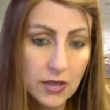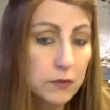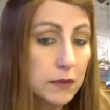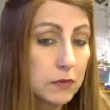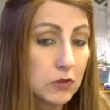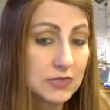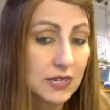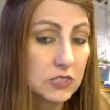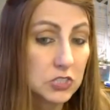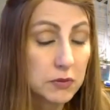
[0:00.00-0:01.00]
Other people are saying
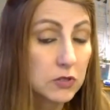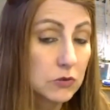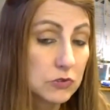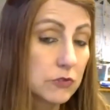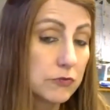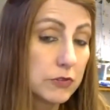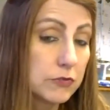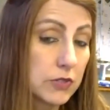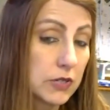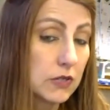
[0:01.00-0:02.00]
it's going to be closer to
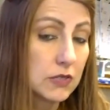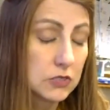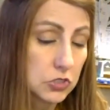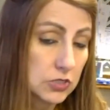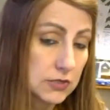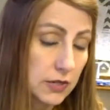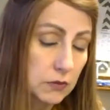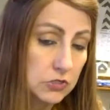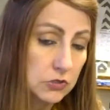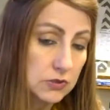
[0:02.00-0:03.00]
50, because just like what
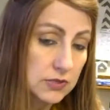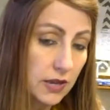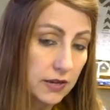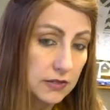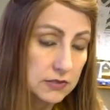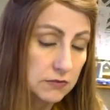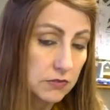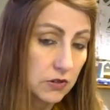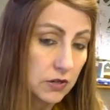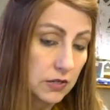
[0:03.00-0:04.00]
you said, it's a
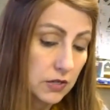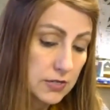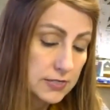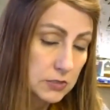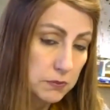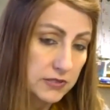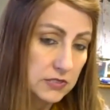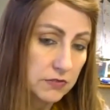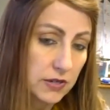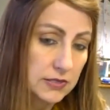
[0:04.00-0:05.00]
very
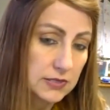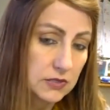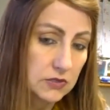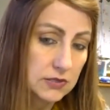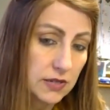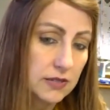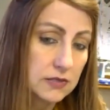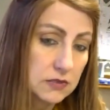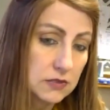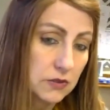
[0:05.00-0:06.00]
specified skill set.
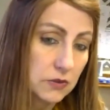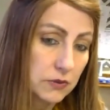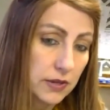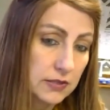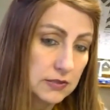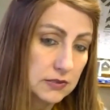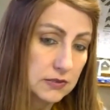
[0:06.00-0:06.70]
So that's